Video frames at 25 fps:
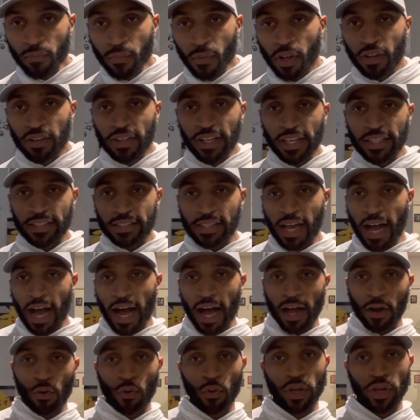This
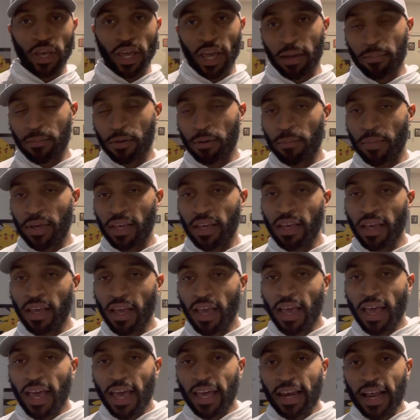guy who came to me
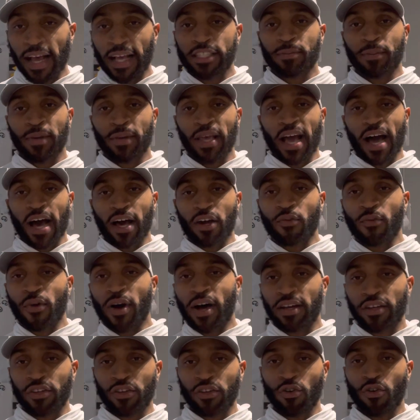and asked me, how do
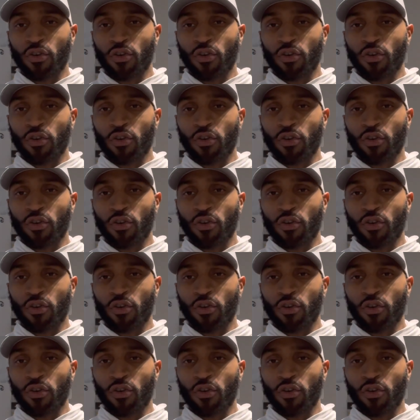I,